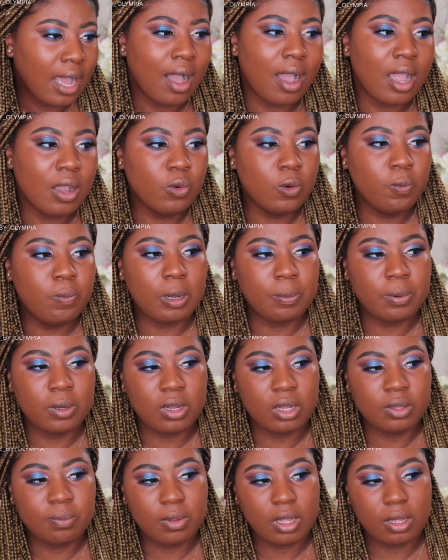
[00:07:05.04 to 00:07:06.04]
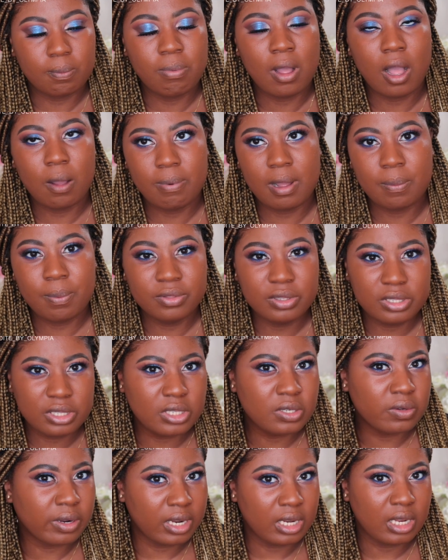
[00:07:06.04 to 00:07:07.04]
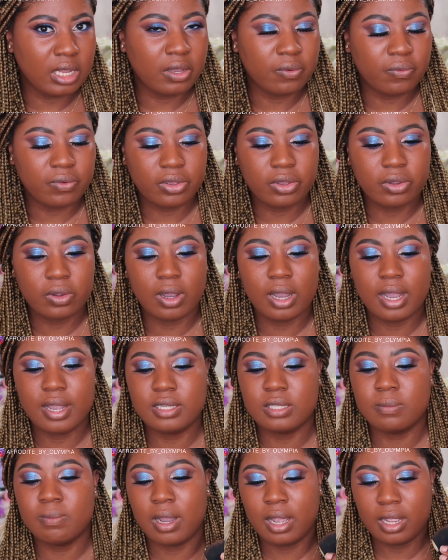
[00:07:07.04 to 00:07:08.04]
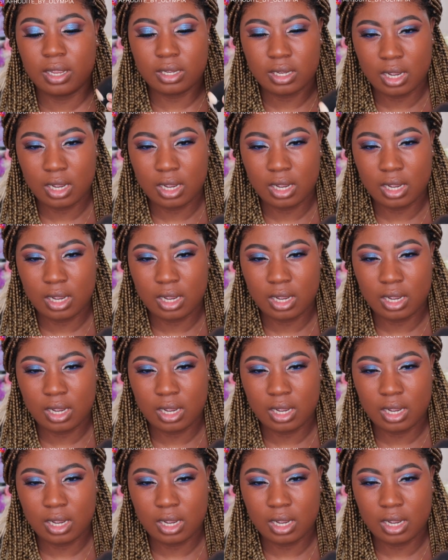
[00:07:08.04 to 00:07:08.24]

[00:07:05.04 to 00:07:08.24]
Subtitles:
I will pop up on the screen here for you guys my